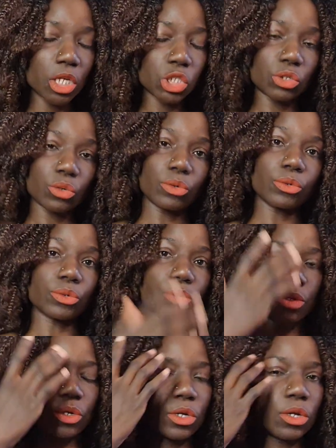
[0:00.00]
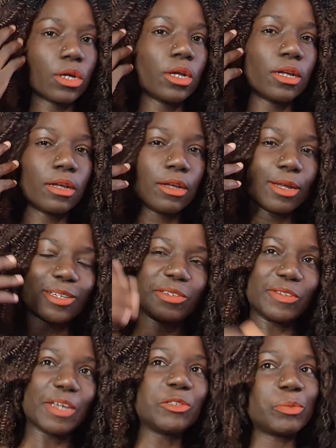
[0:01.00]
So
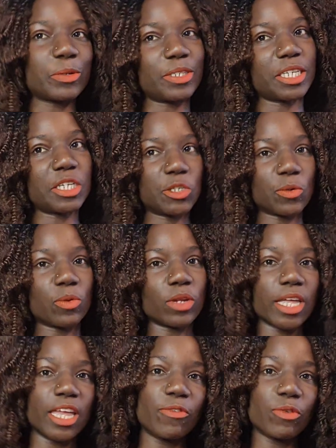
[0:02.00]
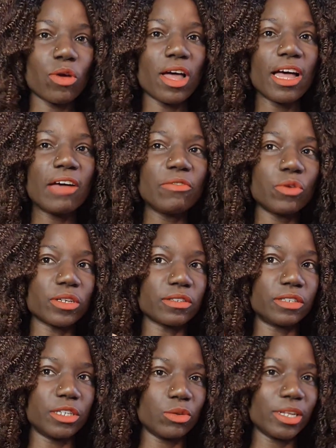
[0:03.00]
transportation, if you have your
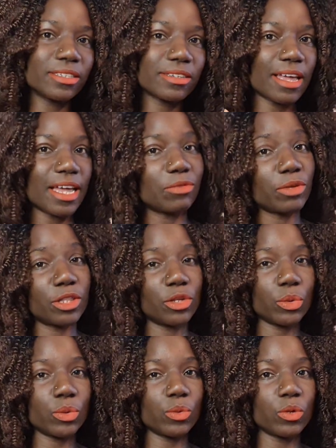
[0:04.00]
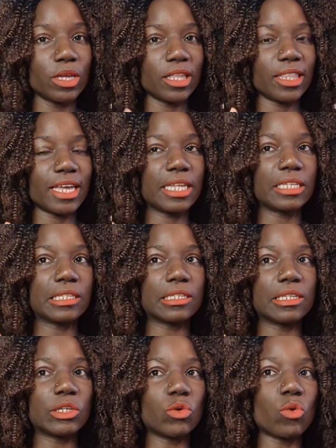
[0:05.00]
student card with you, then
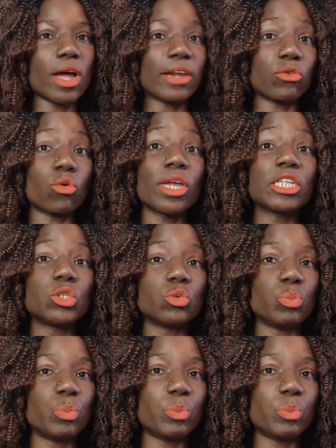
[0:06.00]
you are going to